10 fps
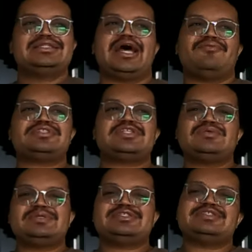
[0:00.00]
That one's a
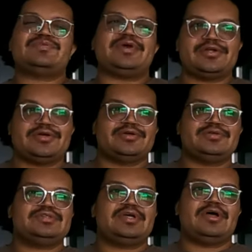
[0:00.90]
little bit sweeter.
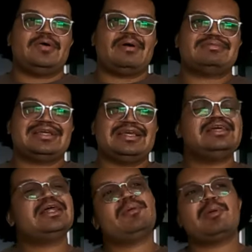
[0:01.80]
So I was like,
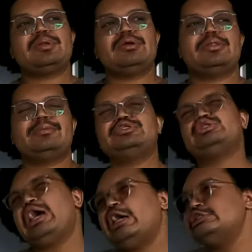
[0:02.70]
key lime habanero, let me
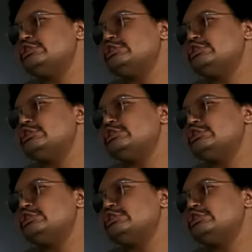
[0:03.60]
try